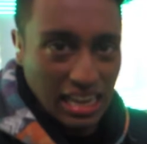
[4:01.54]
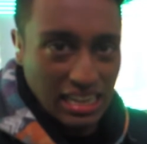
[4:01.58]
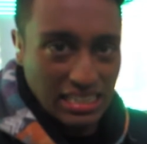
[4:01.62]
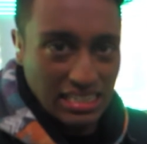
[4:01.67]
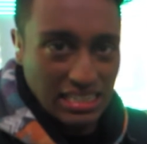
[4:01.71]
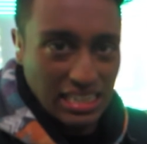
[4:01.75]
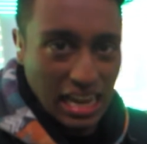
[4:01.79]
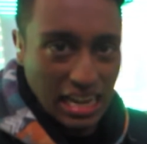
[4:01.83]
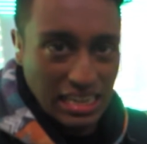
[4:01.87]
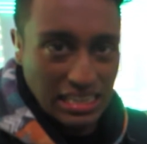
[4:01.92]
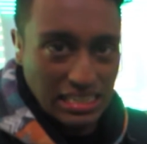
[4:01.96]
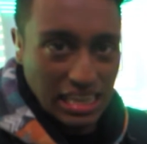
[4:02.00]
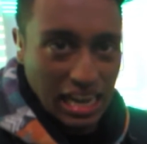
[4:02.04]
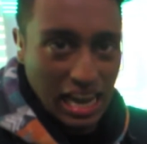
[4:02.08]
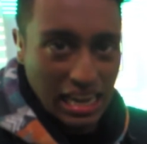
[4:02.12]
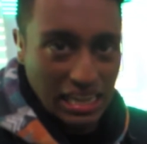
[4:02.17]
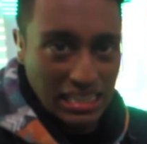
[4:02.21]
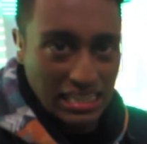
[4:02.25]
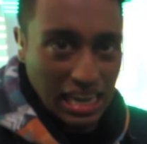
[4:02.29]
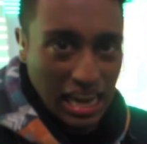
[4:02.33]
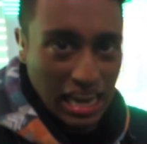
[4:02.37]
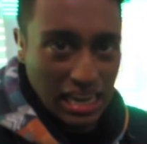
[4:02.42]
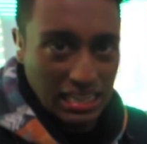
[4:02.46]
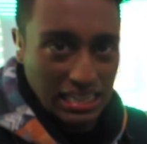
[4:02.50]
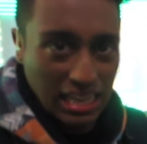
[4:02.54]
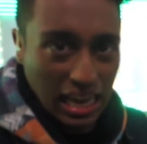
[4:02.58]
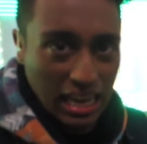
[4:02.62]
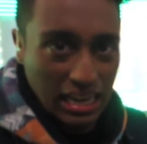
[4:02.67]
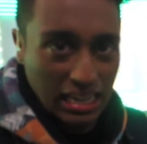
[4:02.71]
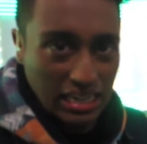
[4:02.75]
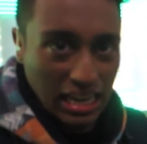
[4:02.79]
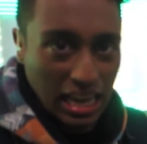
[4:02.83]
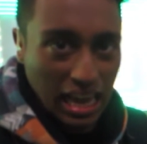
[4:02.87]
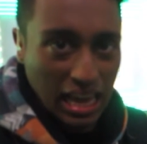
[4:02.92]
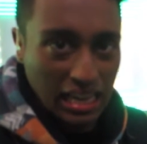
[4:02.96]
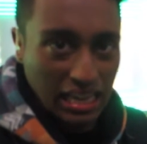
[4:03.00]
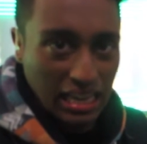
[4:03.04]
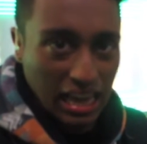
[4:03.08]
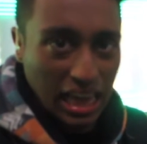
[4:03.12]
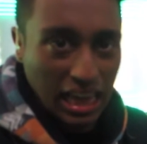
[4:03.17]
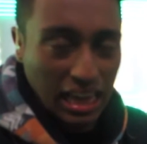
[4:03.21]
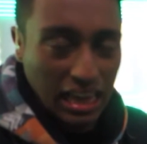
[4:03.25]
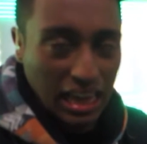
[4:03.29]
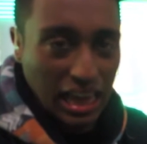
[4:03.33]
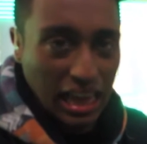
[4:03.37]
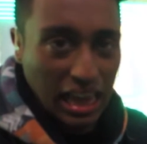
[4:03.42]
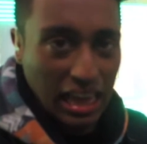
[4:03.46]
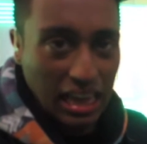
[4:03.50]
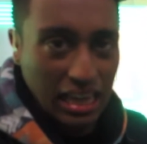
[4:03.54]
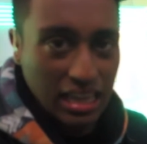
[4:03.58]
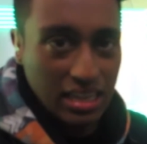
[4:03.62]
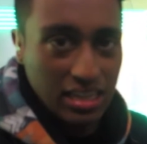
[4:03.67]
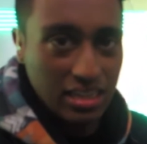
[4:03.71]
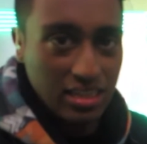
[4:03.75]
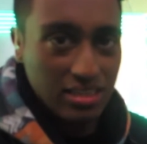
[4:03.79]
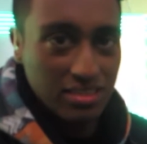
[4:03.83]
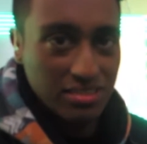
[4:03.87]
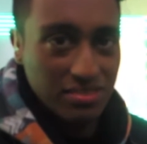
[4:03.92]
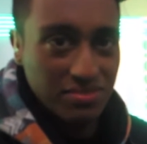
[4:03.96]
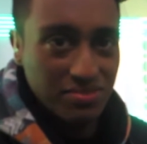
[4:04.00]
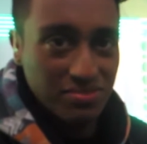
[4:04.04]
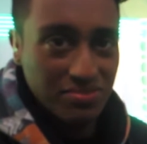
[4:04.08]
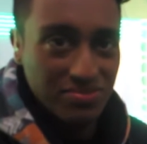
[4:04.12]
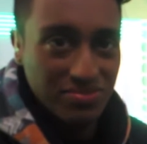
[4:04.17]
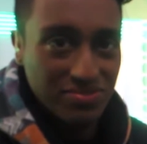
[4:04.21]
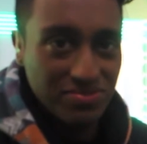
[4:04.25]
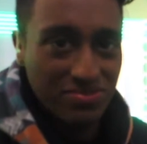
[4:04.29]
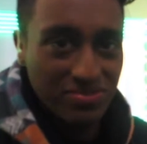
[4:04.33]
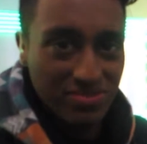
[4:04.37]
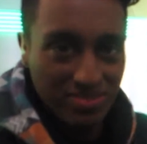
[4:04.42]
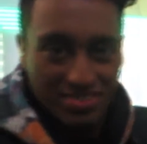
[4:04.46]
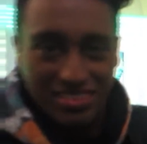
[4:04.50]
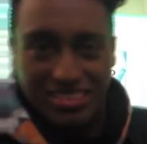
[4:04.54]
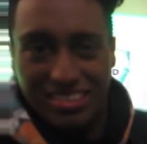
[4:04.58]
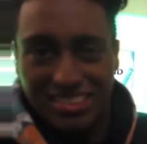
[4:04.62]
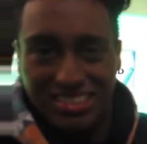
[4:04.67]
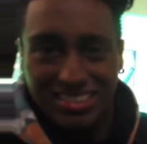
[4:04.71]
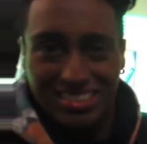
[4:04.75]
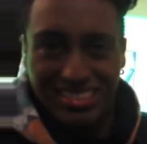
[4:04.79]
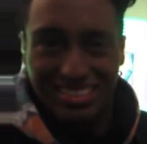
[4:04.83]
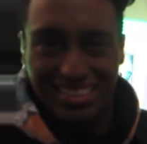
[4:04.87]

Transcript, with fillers: Now my day. Mom, look